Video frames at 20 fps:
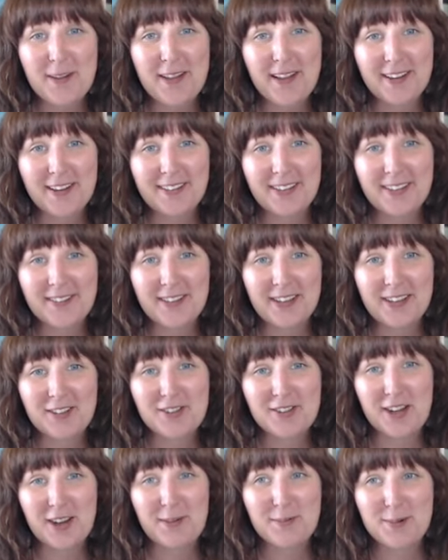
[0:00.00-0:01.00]
Young Living
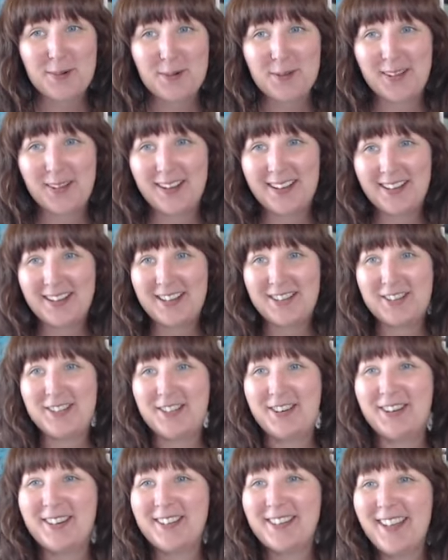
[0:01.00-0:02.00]
shampoos and
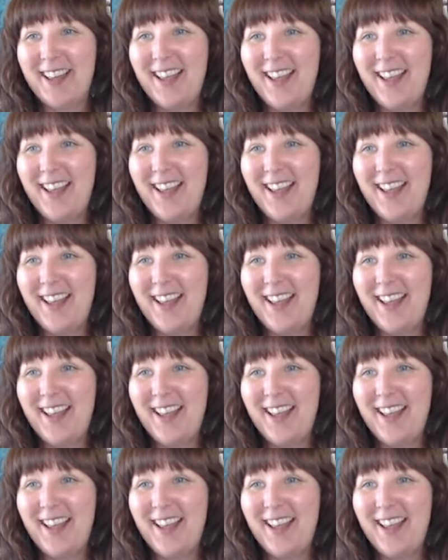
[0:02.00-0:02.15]
conditioners.